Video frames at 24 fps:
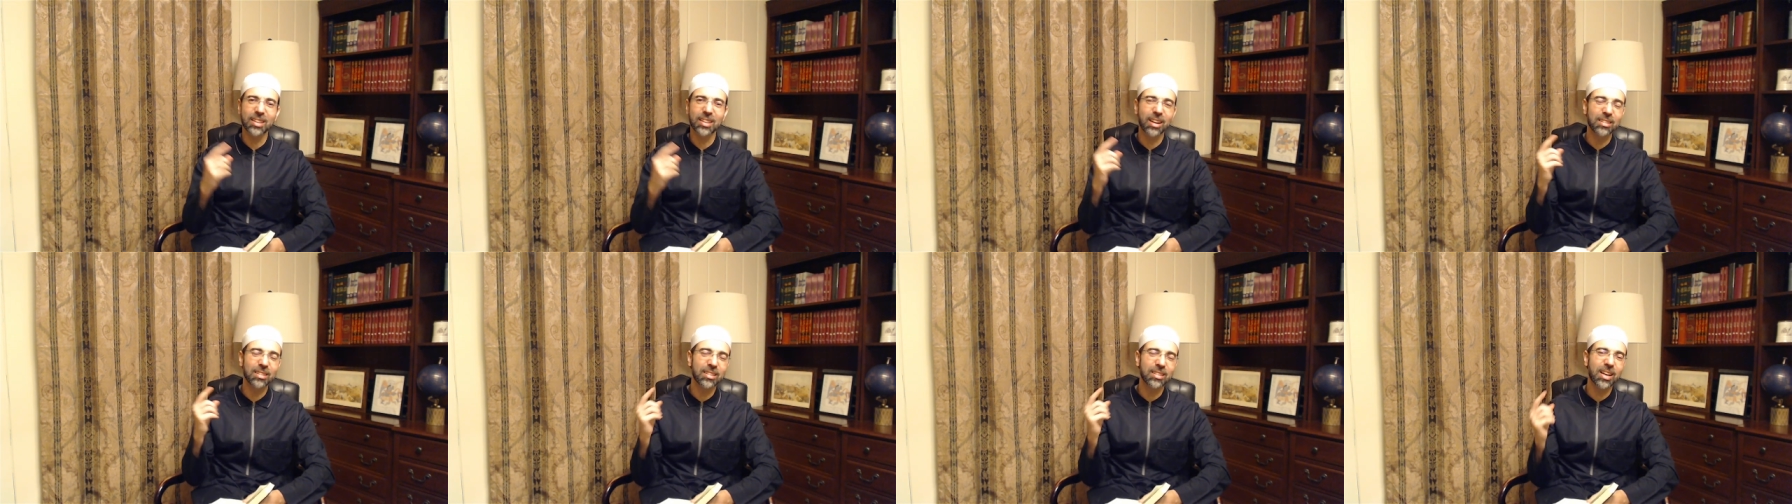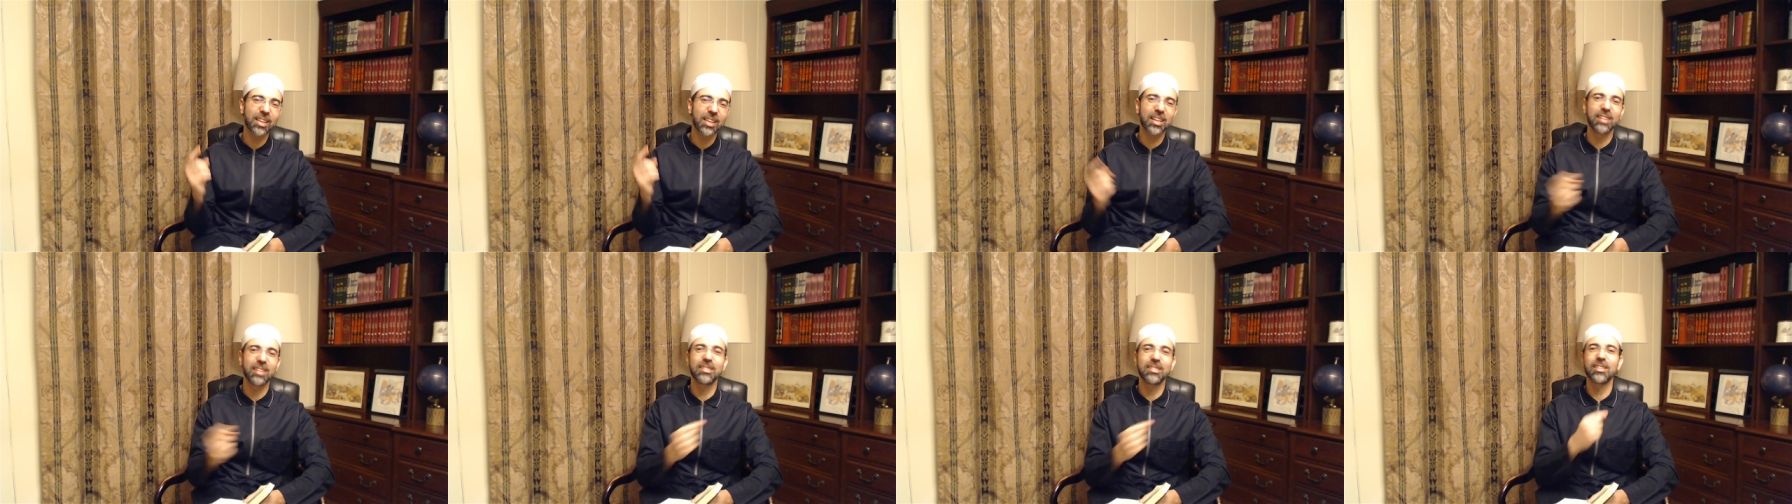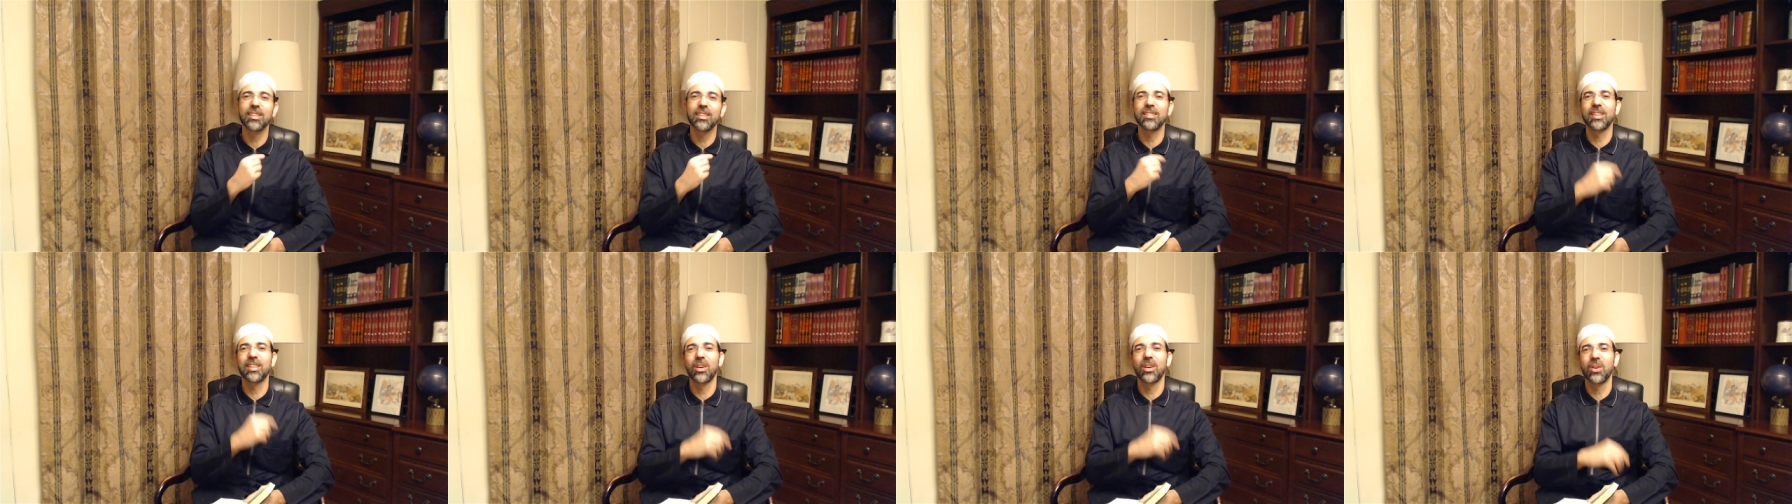Allah can
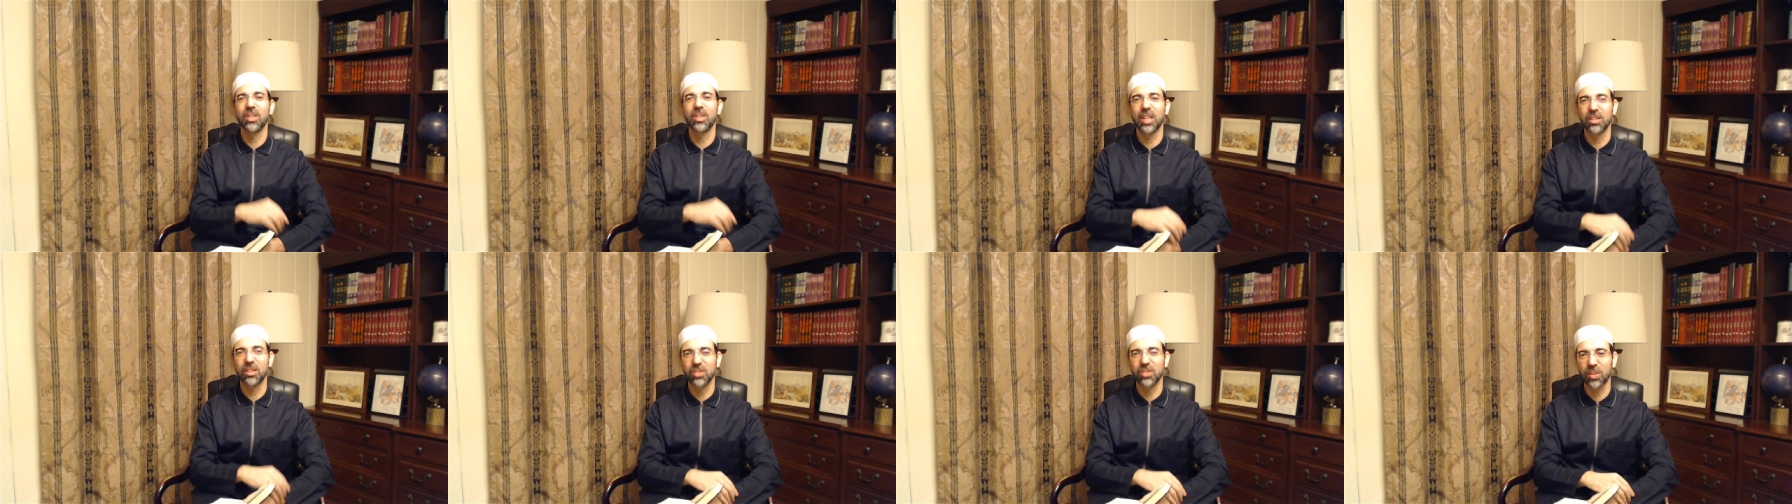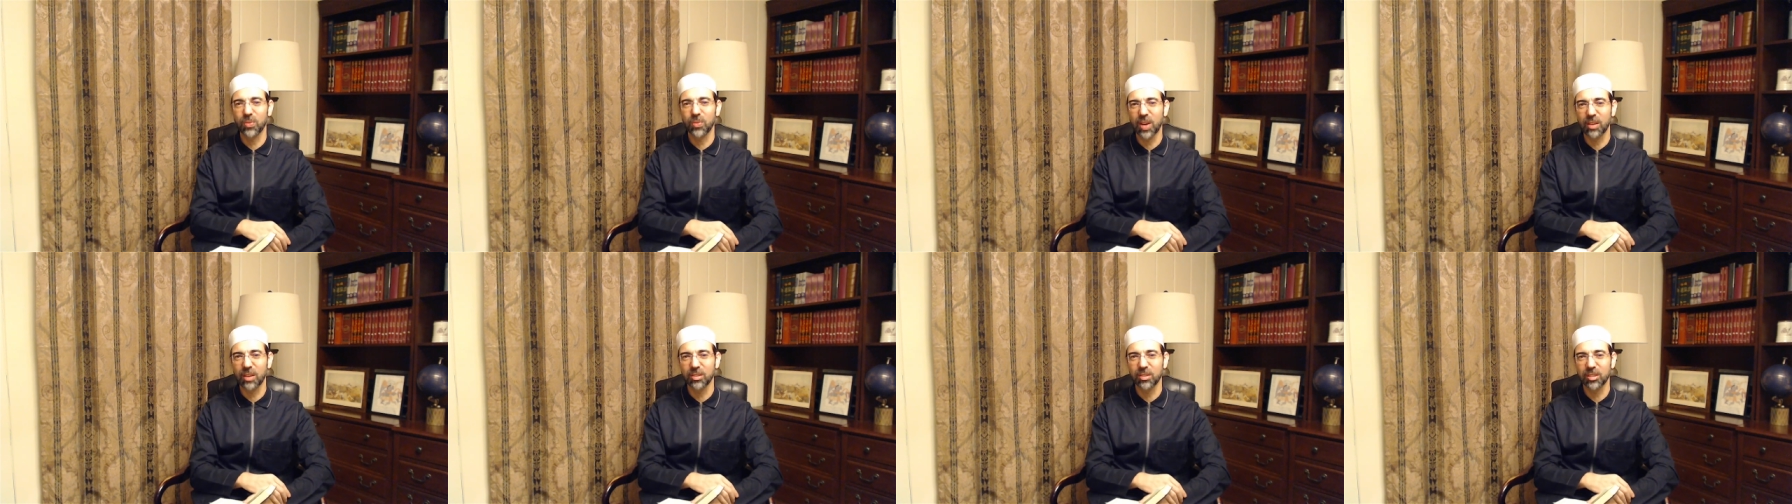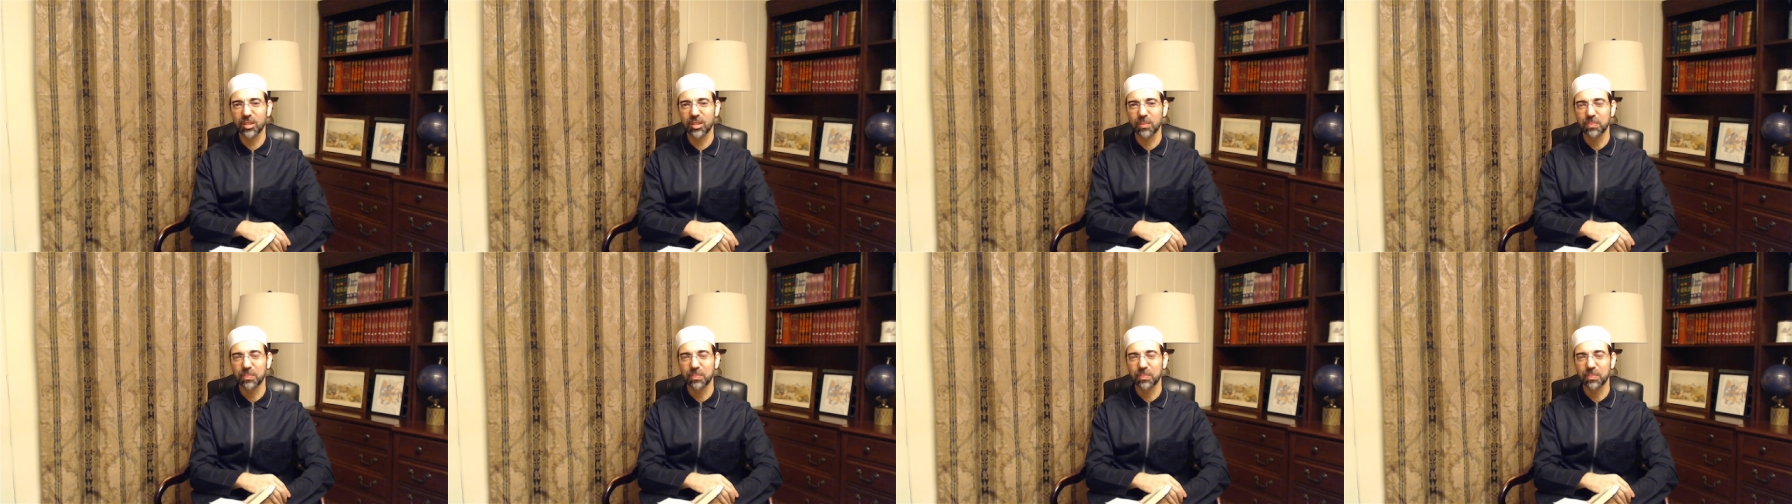turn our lives around.